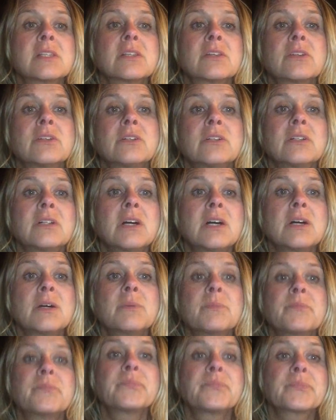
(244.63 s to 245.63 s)
little
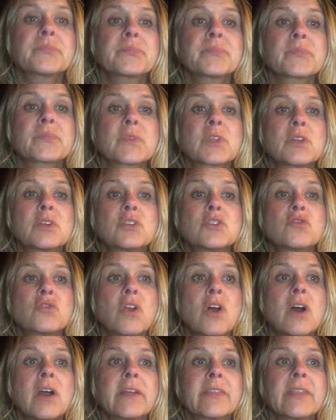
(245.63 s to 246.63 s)

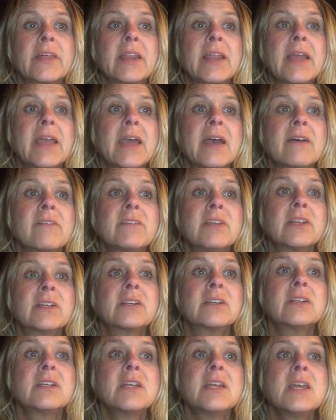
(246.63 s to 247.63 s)
drawing that I have
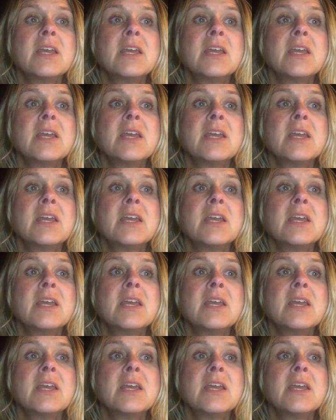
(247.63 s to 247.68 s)
here.